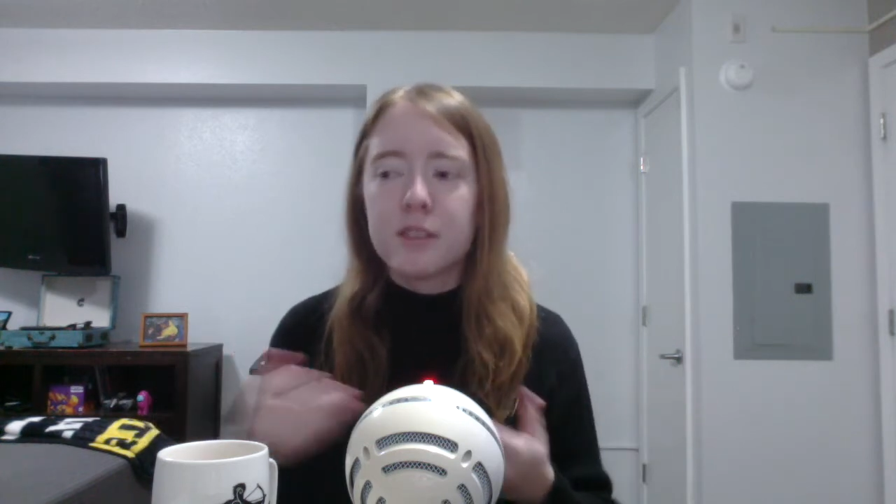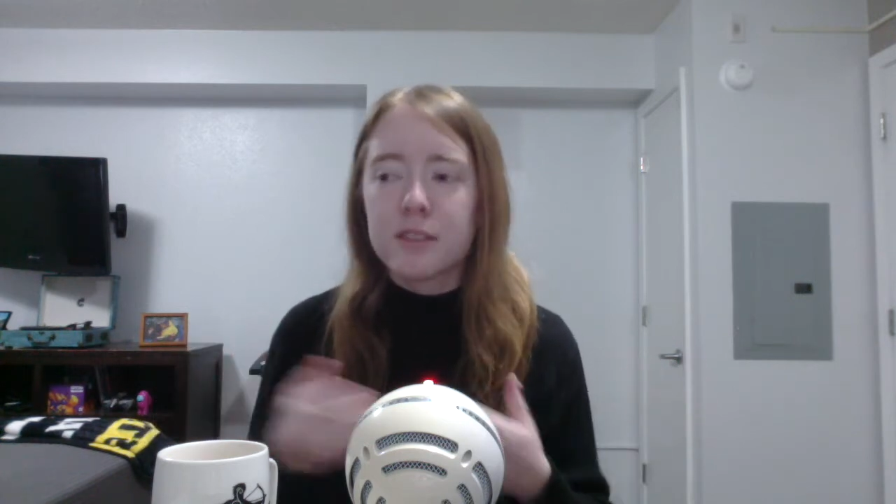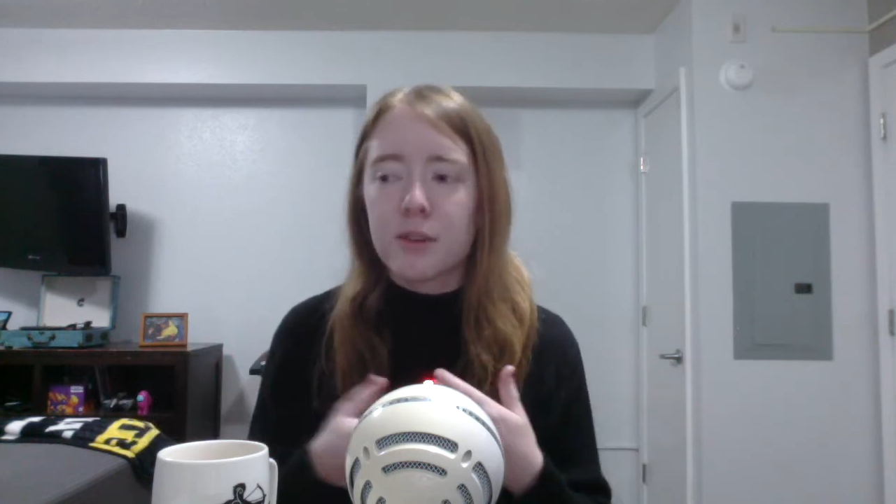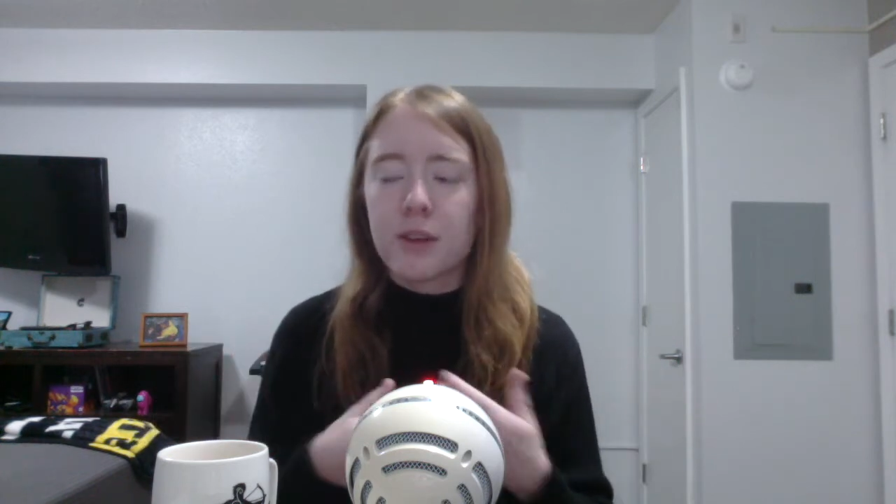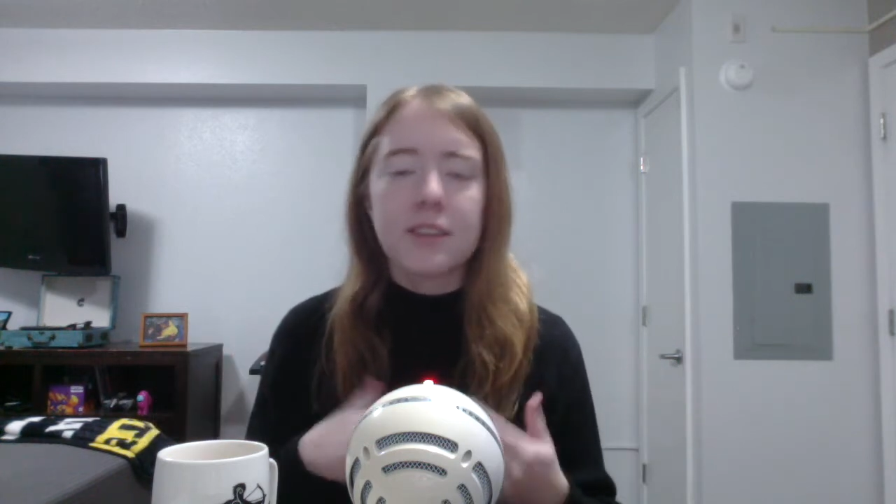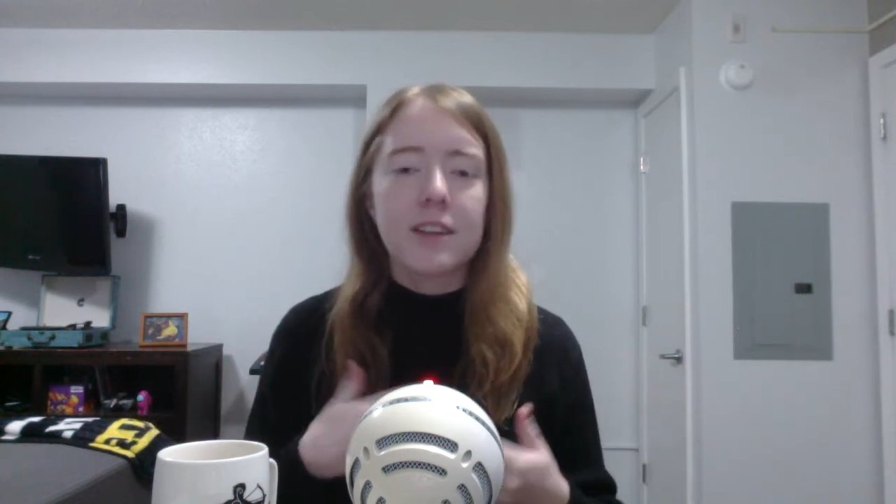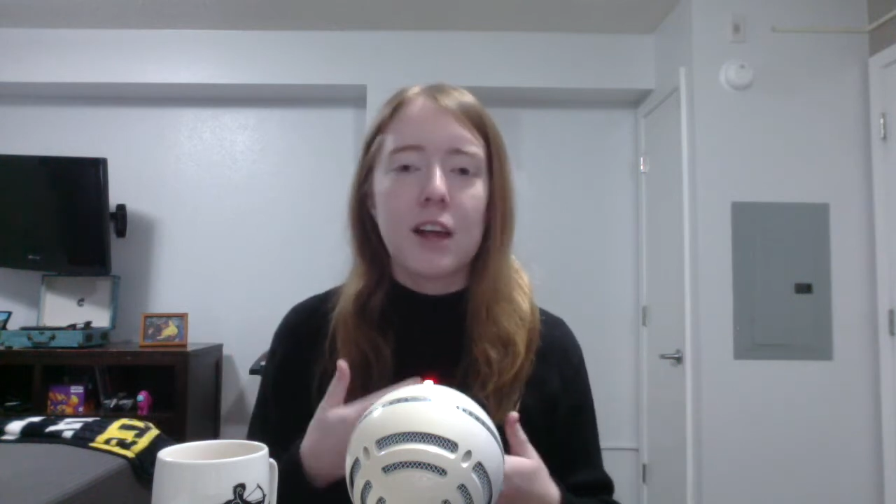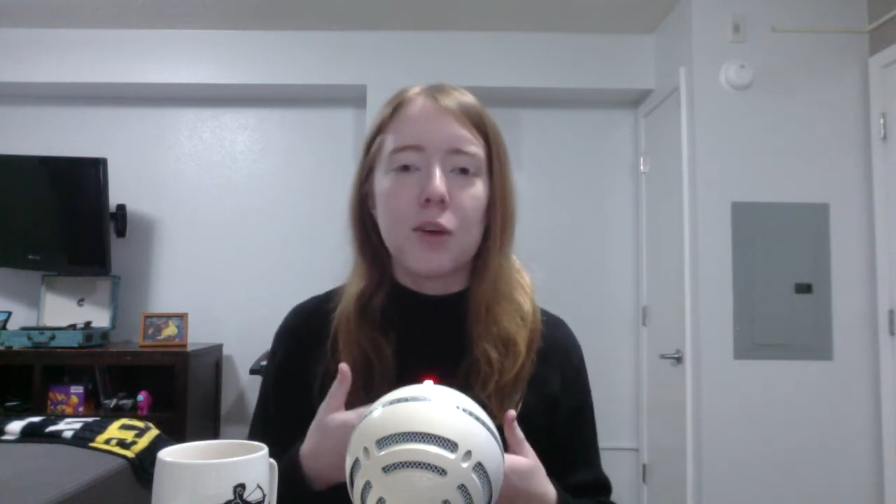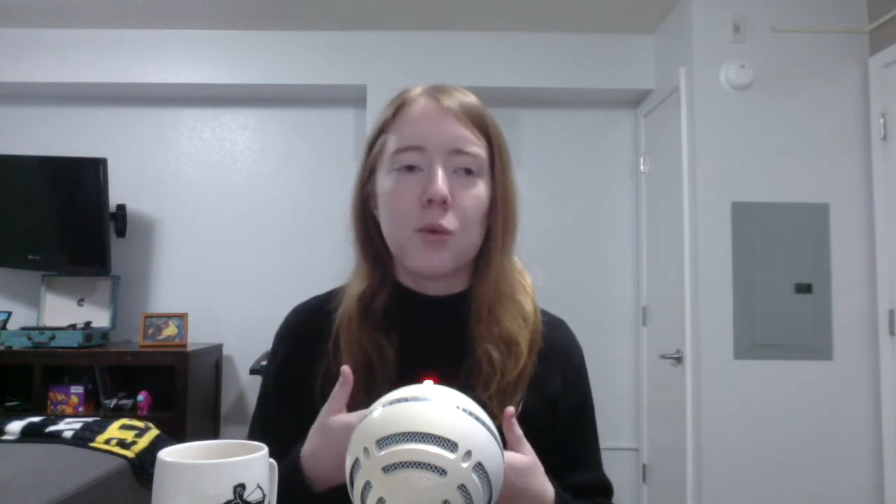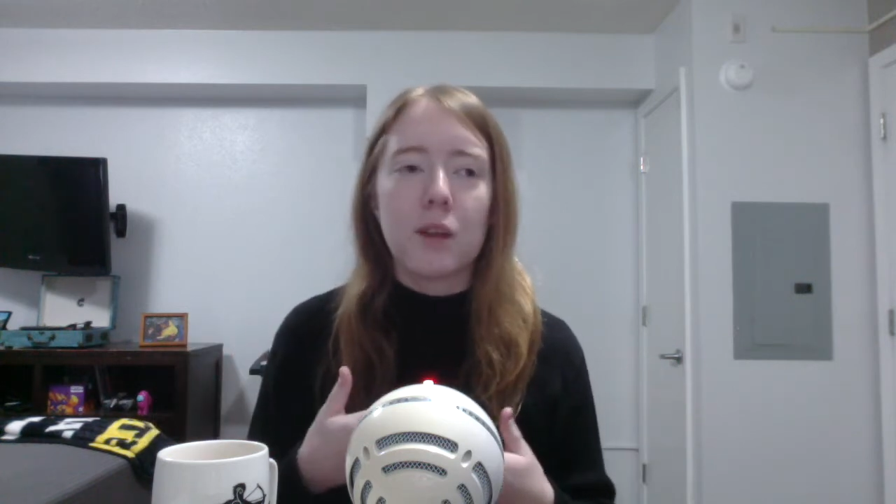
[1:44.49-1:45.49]
so that's
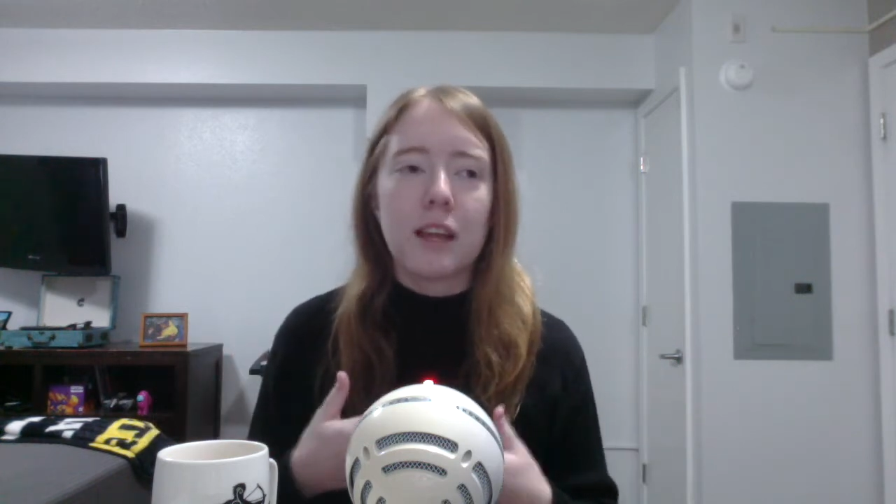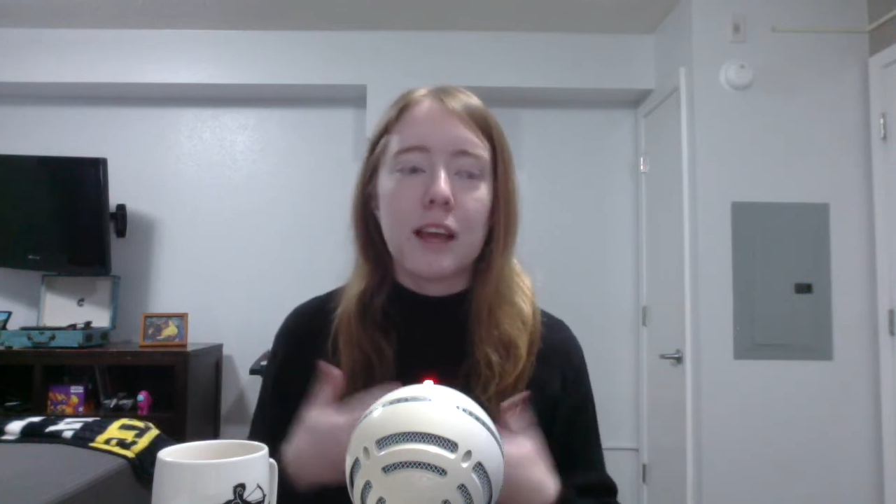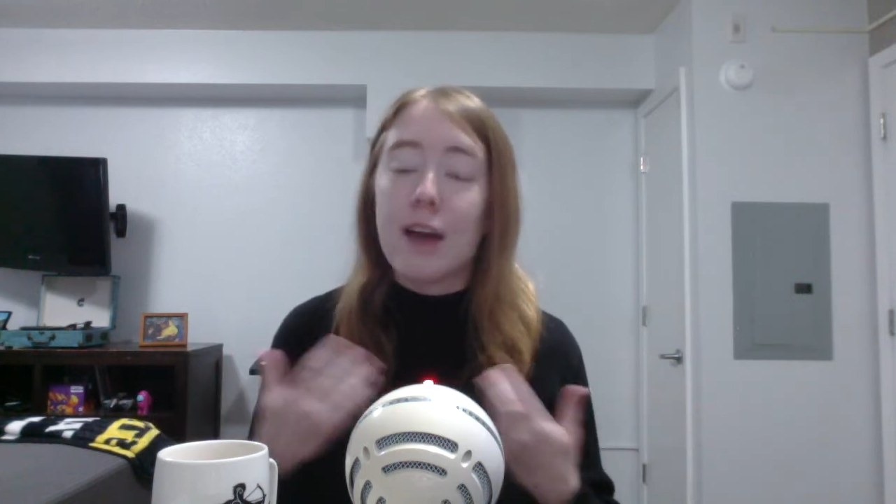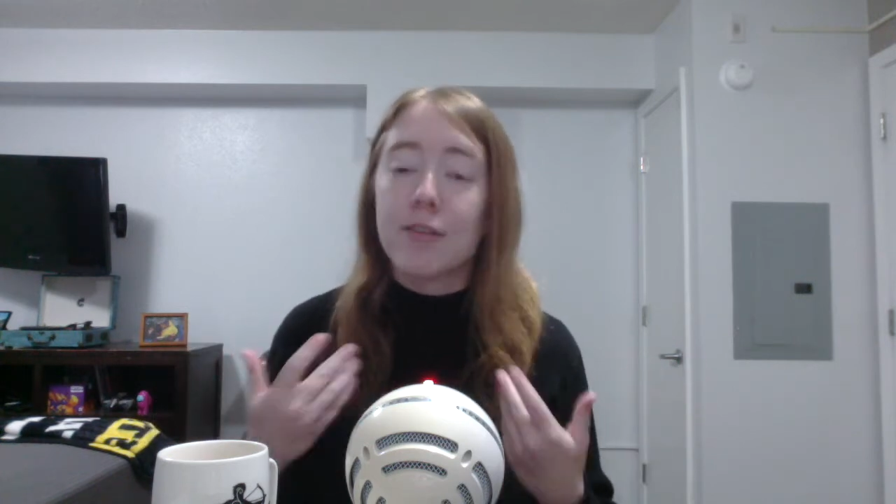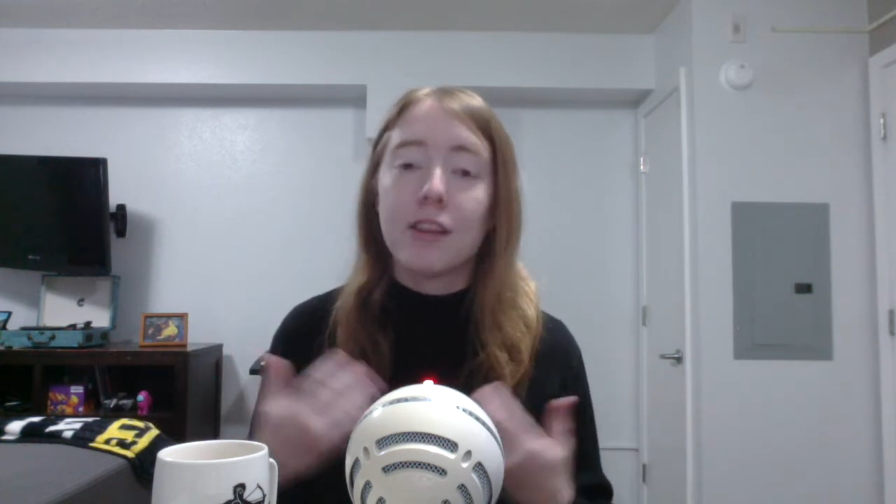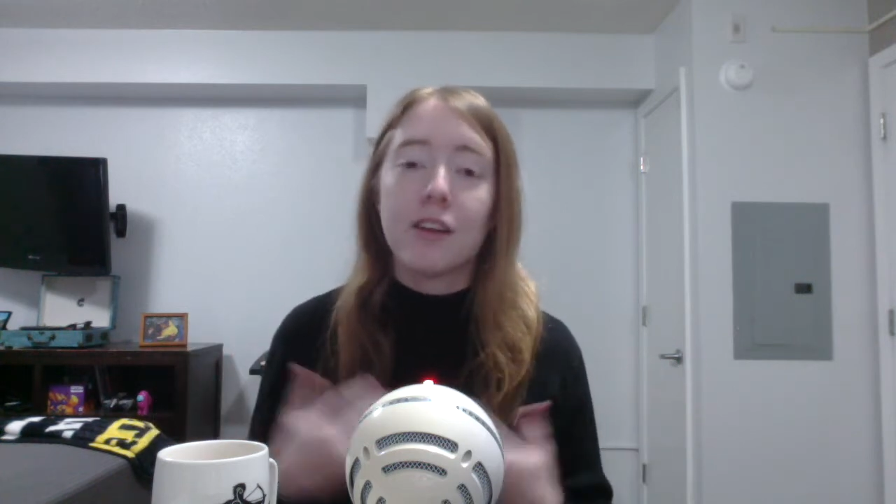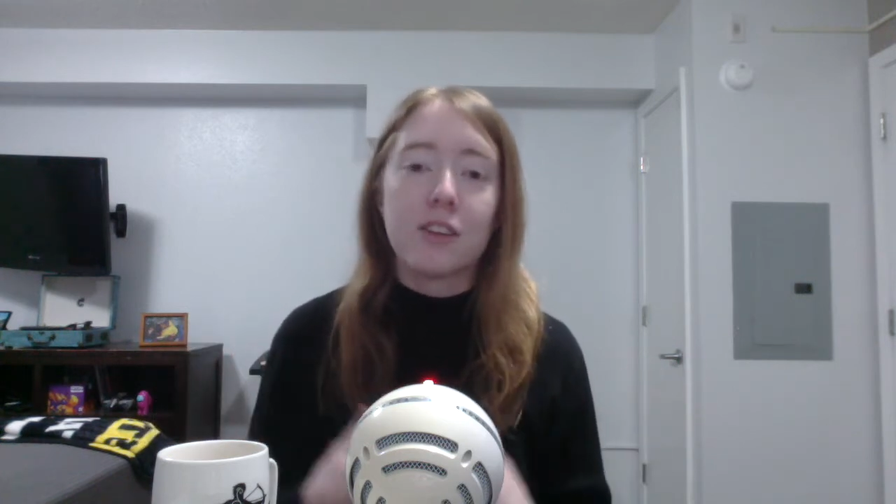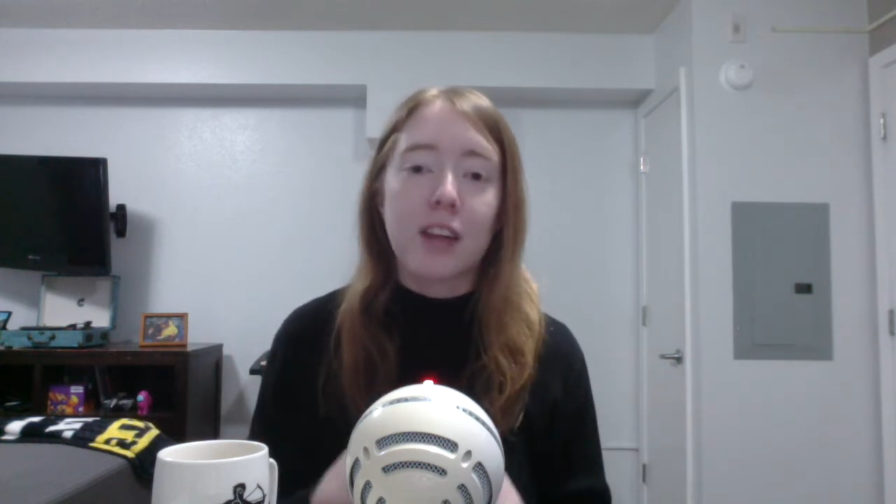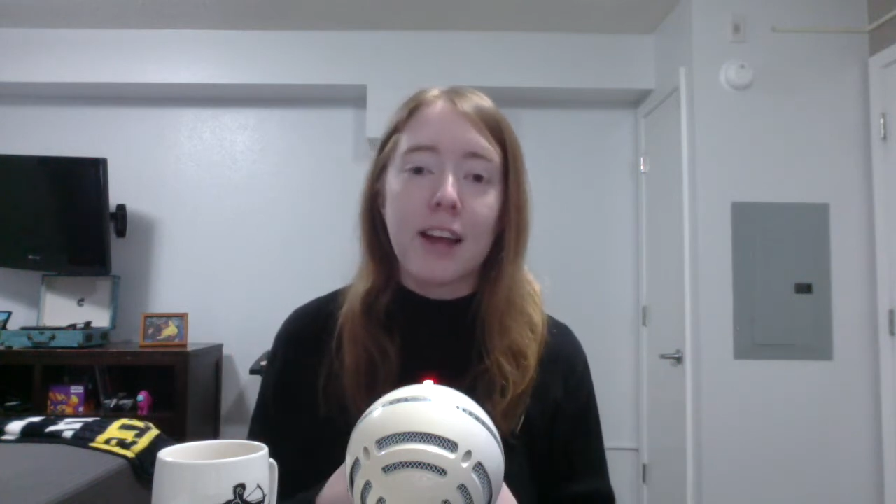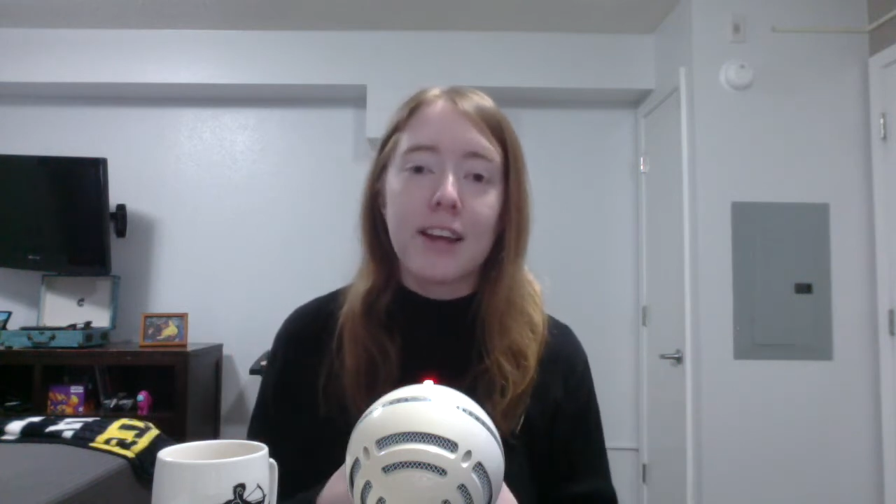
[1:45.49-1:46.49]
kind of what they have in their
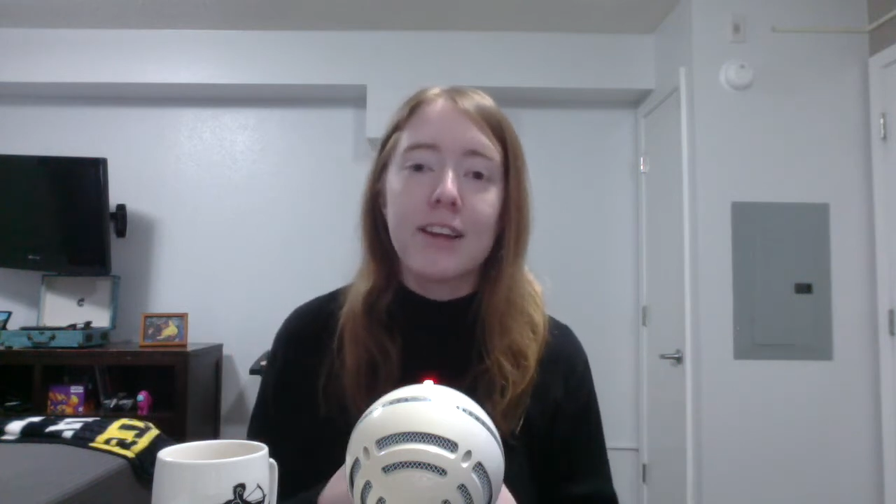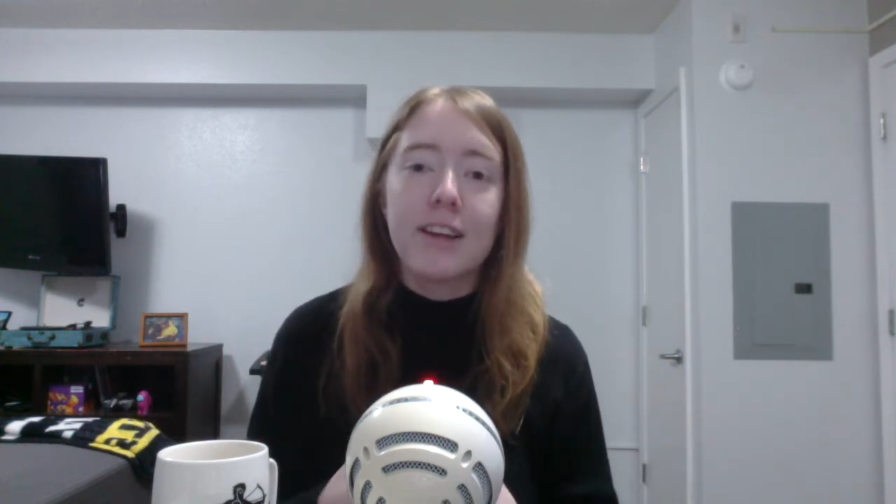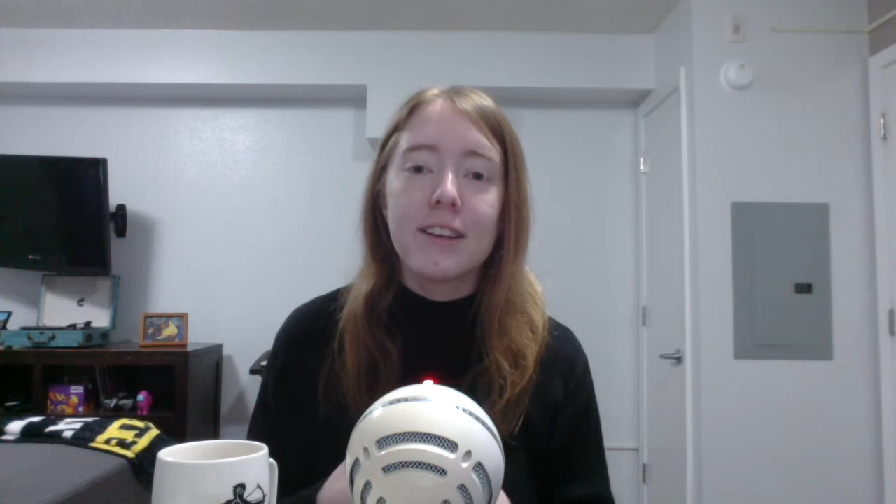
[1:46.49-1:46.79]
diet.